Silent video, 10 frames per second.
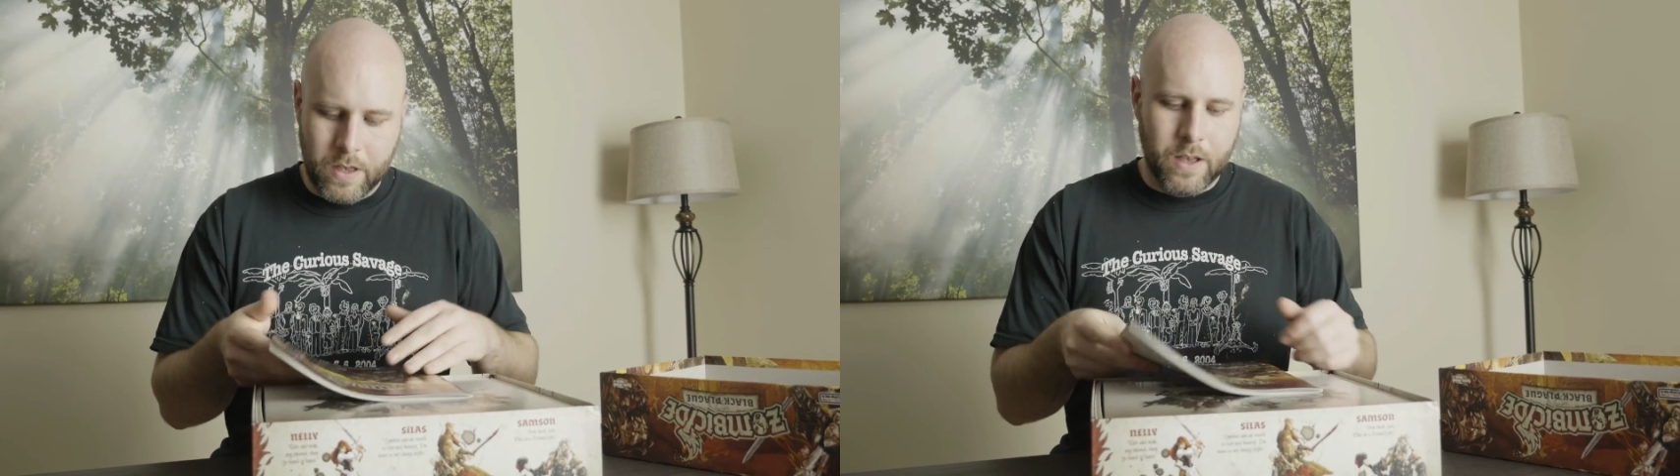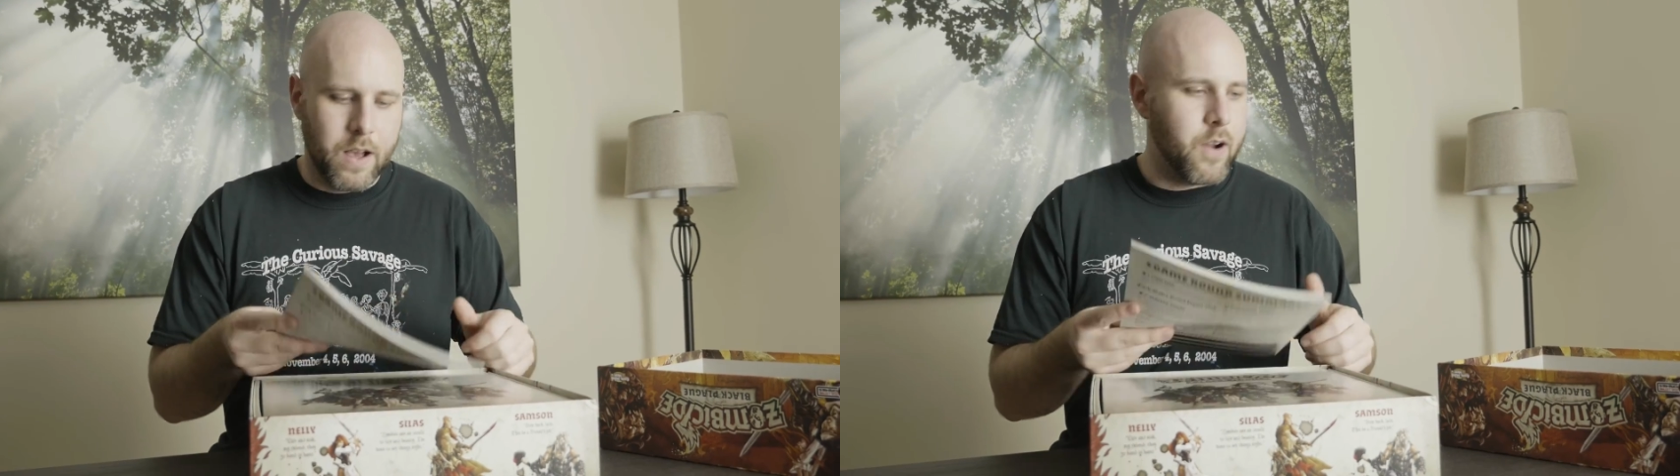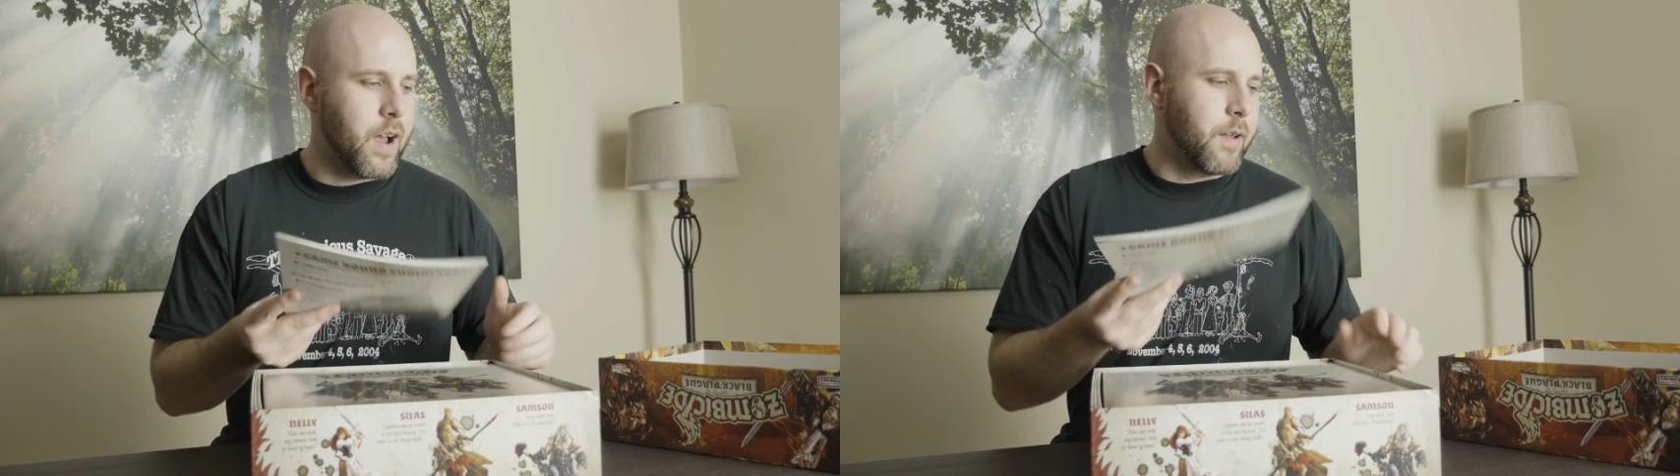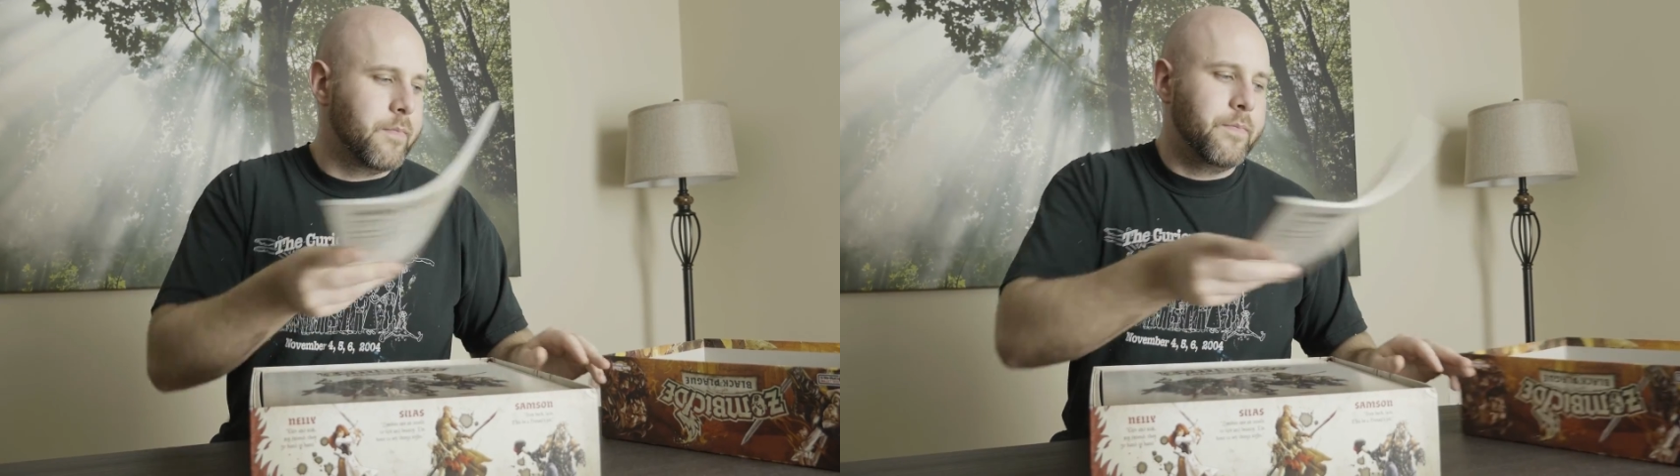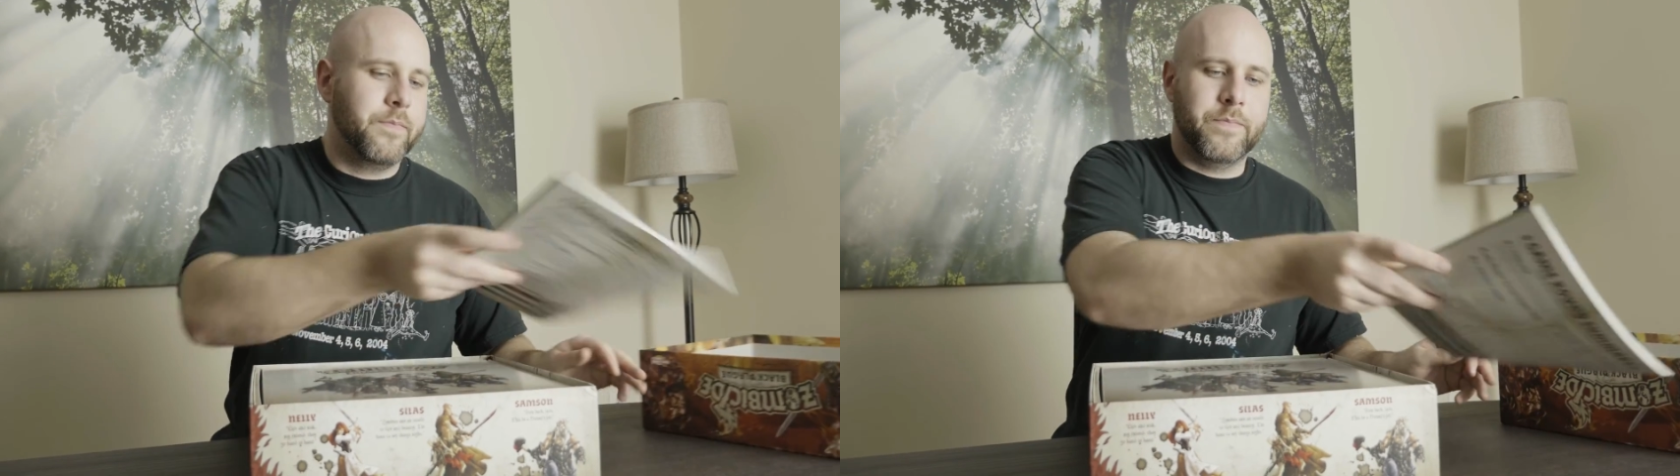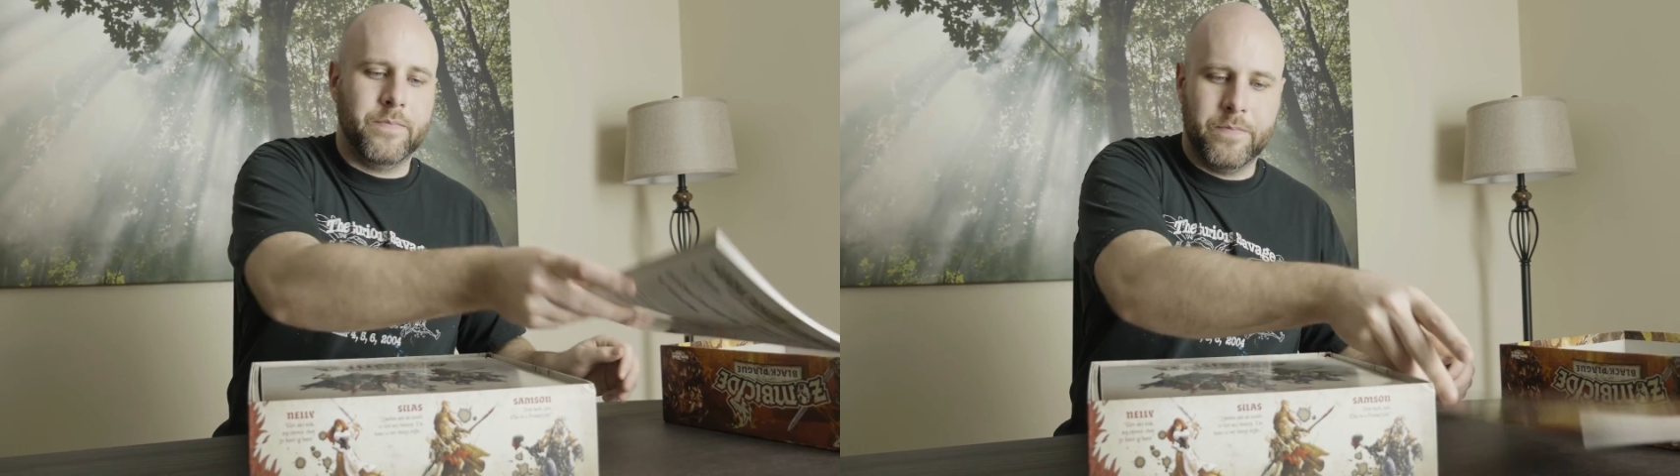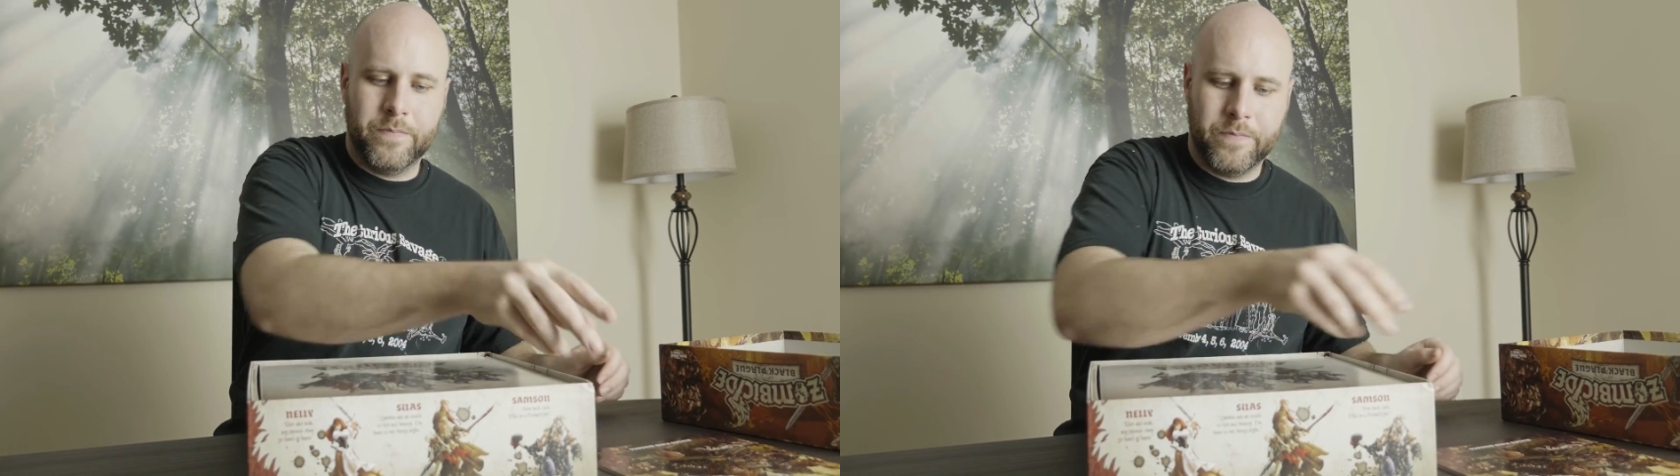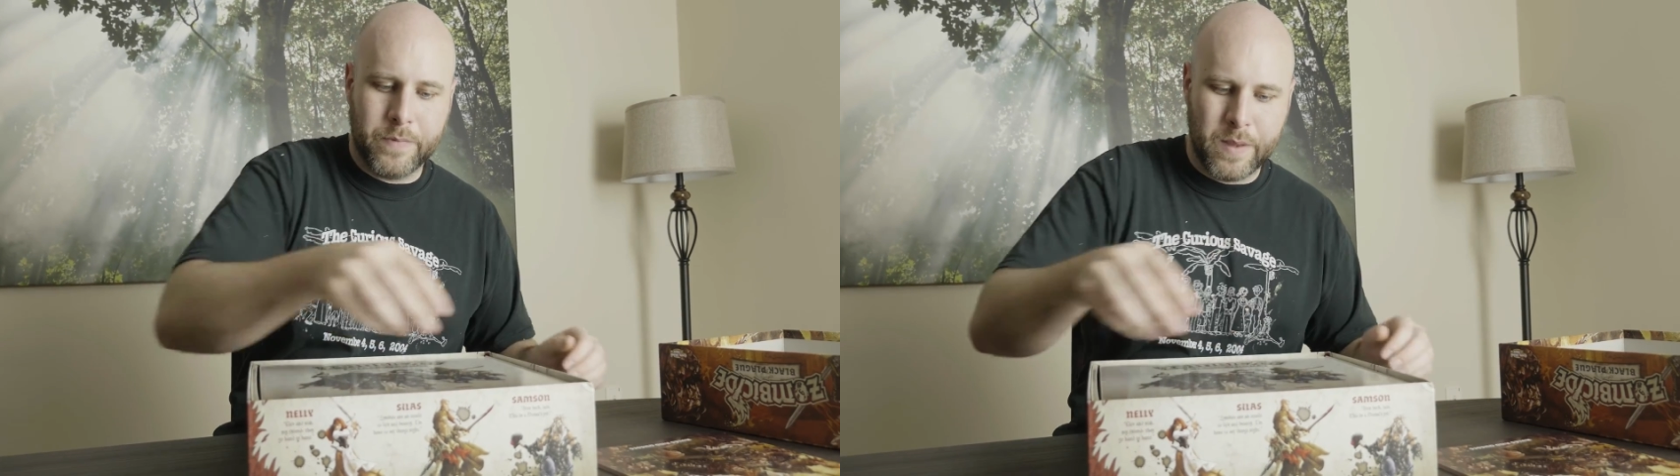All right,
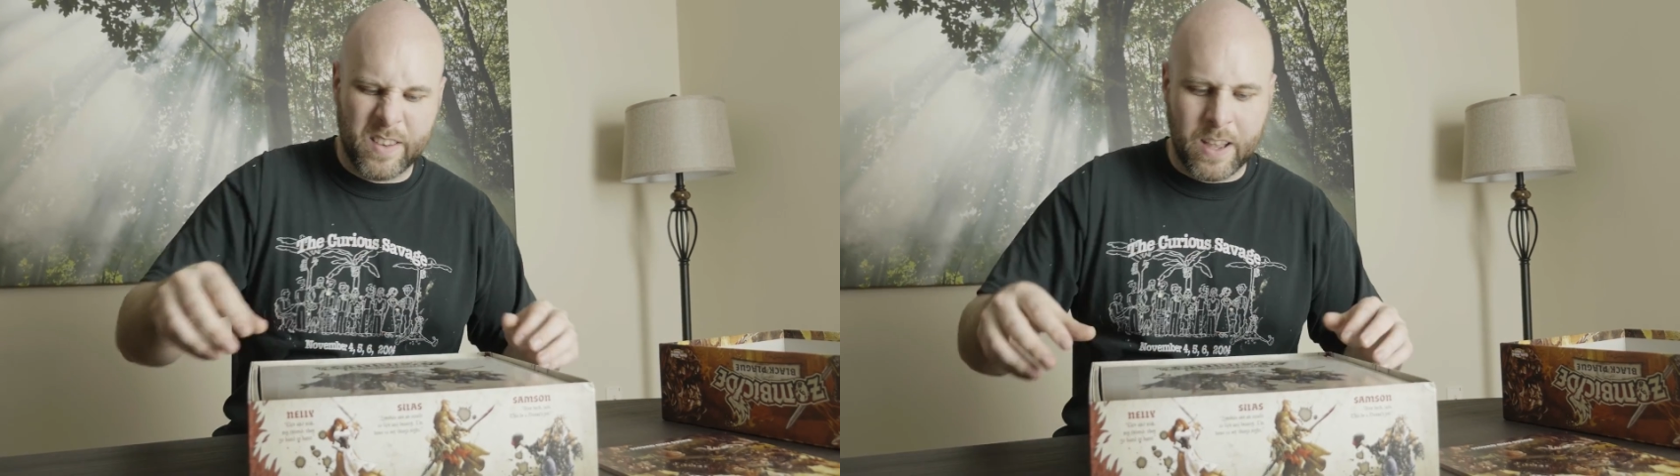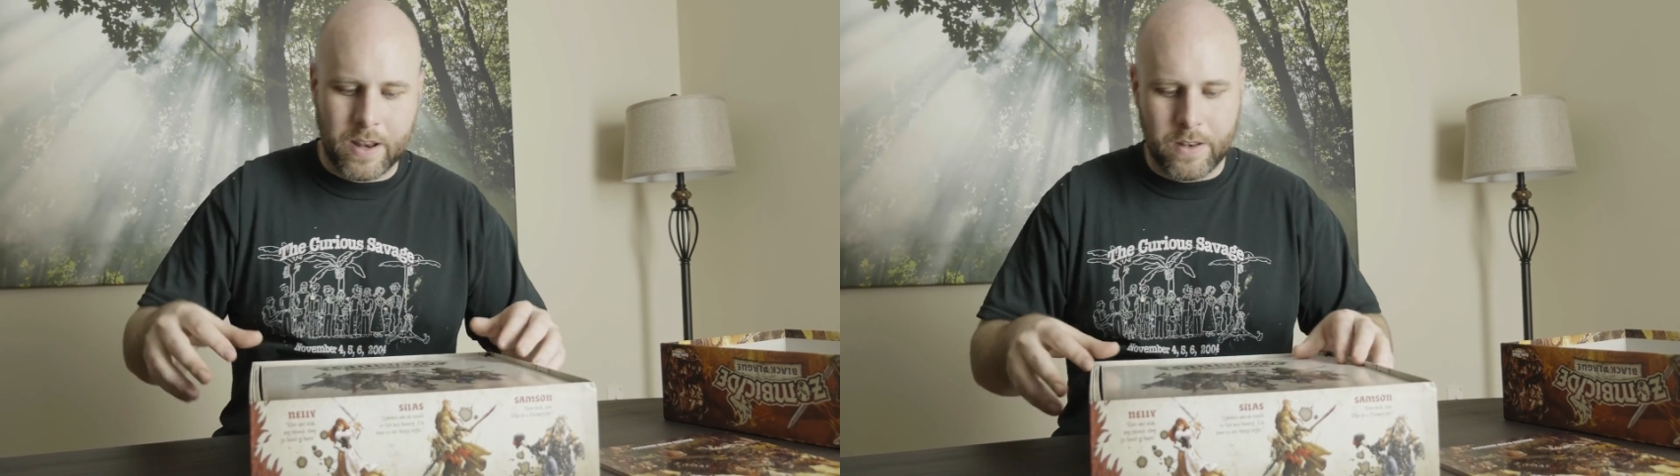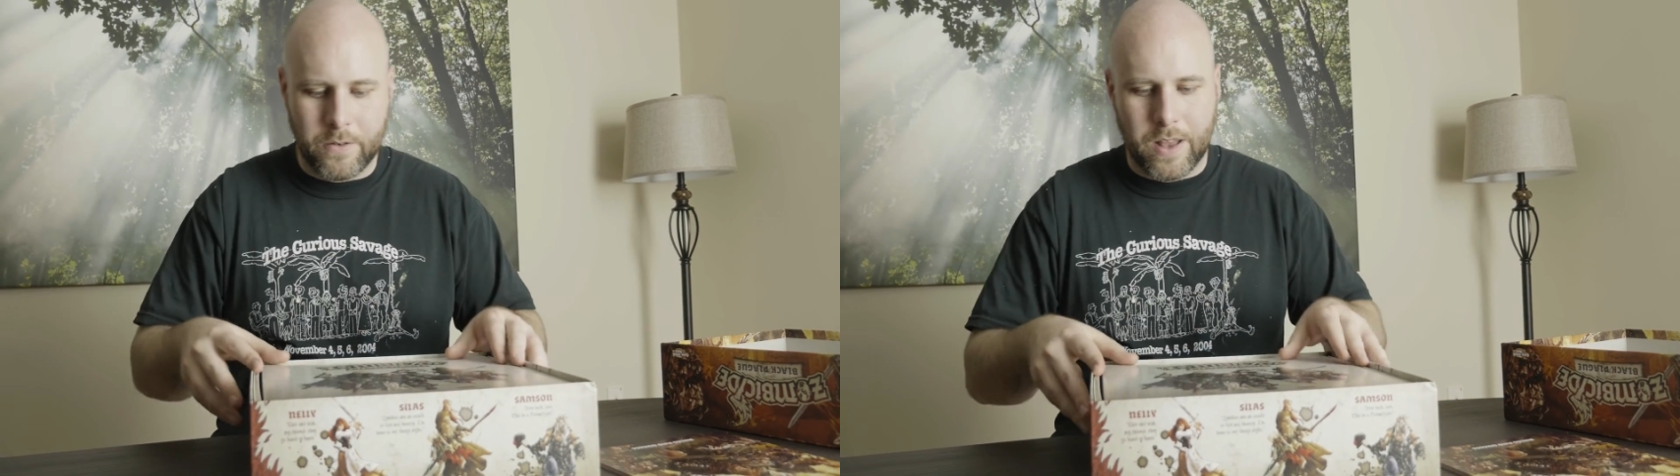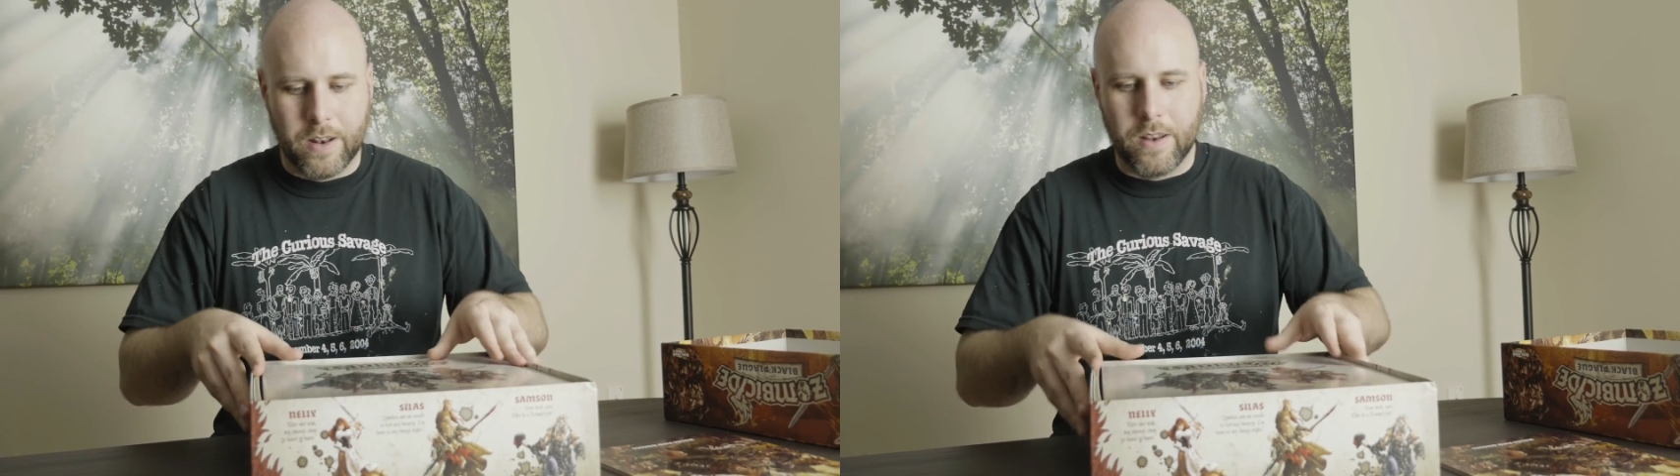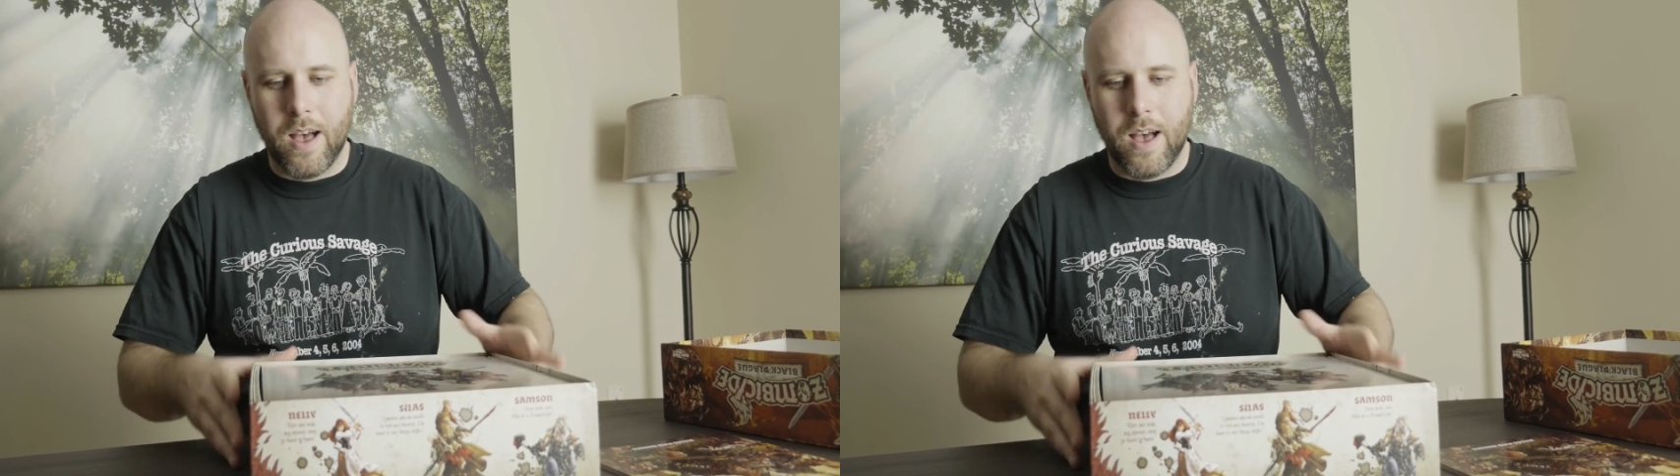let's get into it.